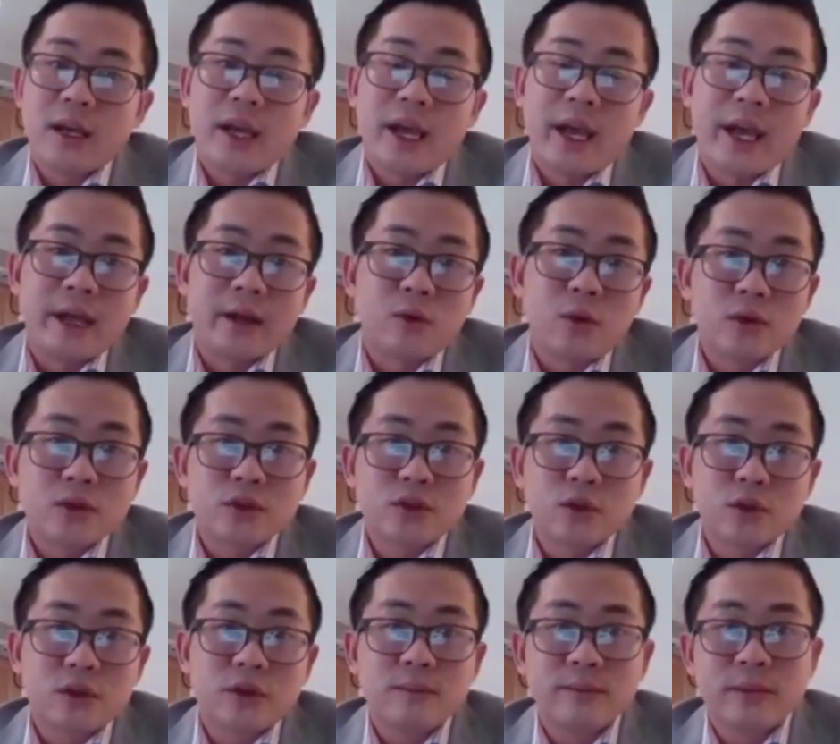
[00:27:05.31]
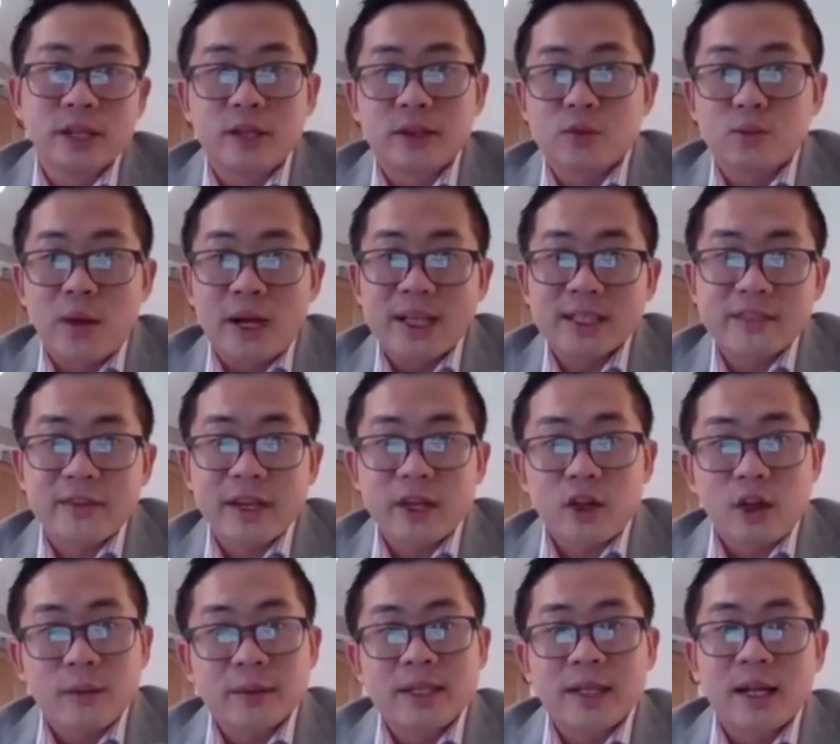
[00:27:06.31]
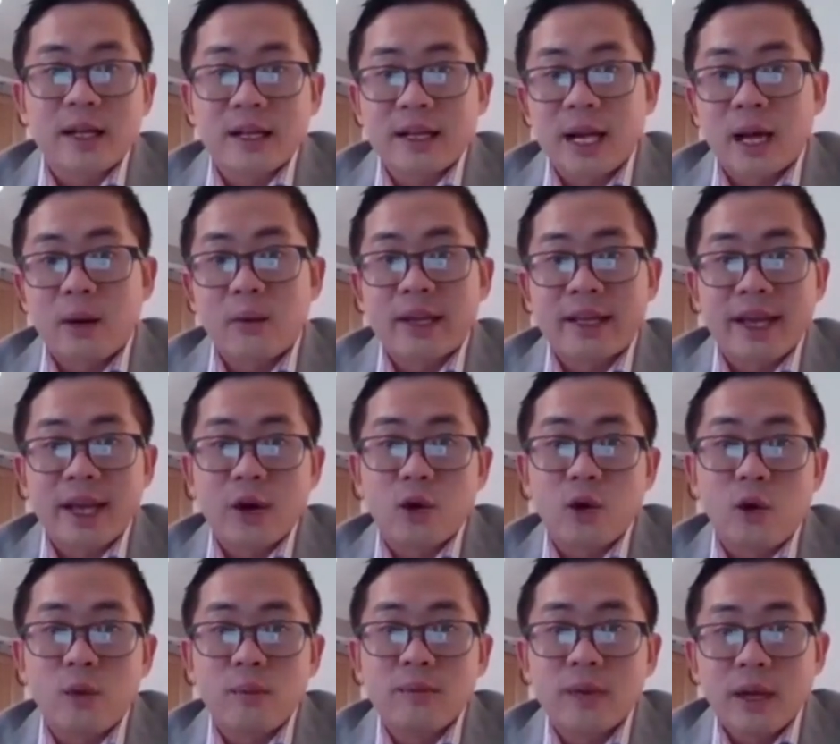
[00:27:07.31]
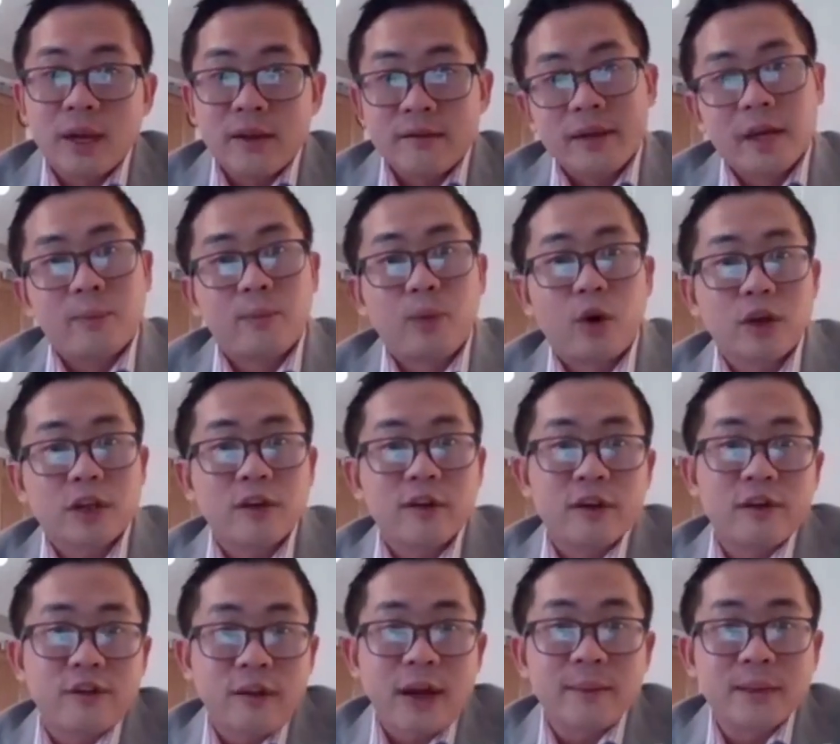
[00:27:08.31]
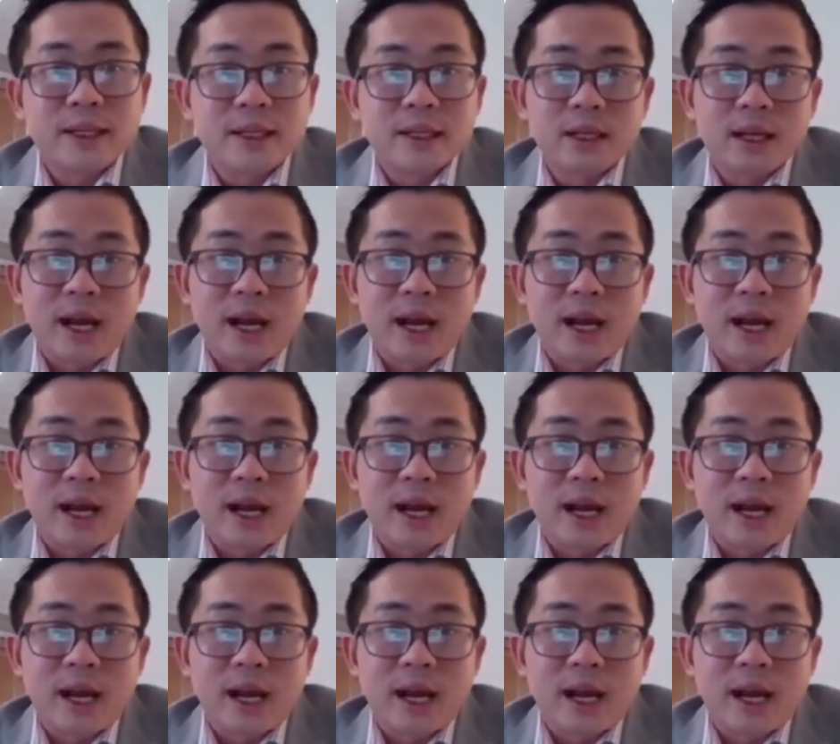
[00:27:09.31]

and also because once they come in our care home, they're part of our family.